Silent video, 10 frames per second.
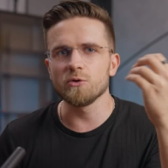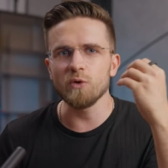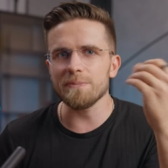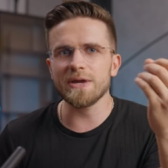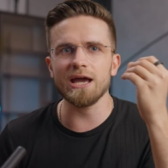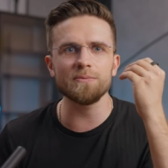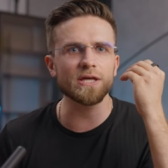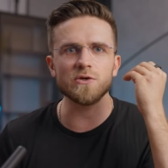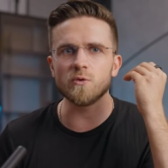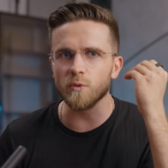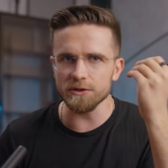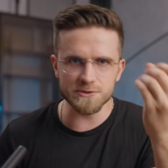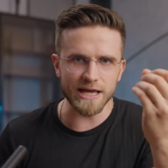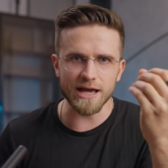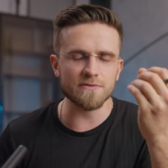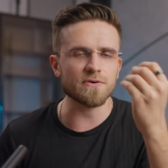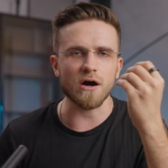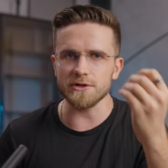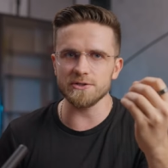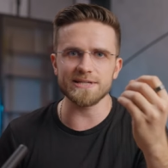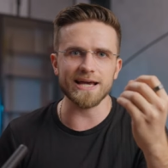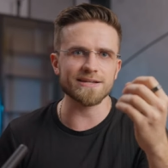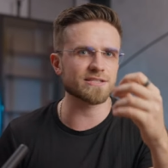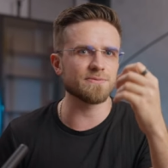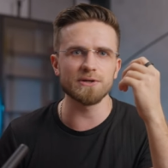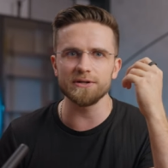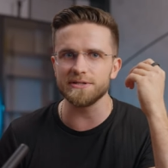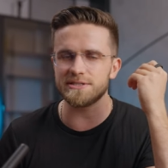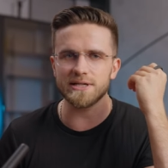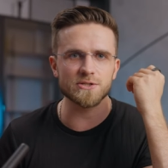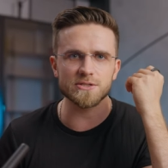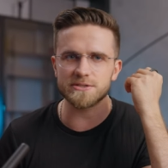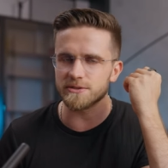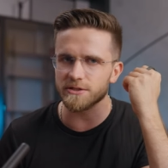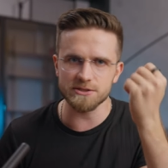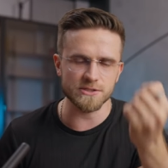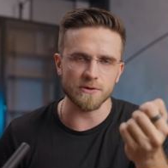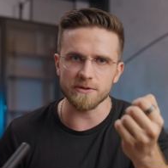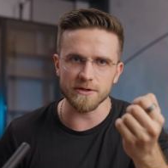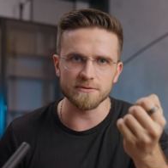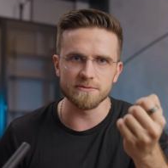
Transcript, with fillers: The webcam that you want to have on your desk because it just looks so good.